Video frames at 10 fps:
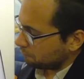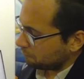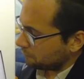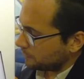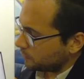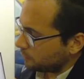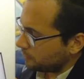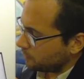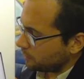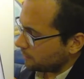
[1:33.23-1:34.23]
Maybe one
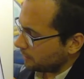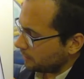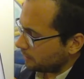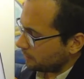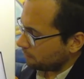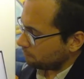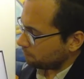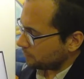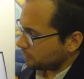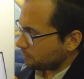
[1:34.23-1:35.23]
more over here.
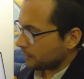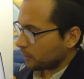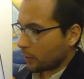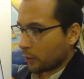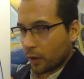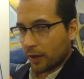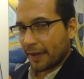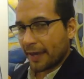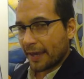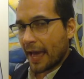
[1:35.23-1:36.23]
Could probably go
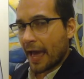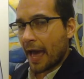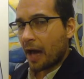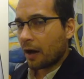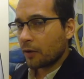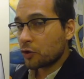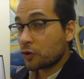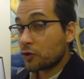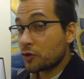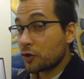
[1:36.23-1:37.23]

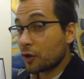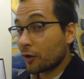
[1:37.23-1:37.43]
couch.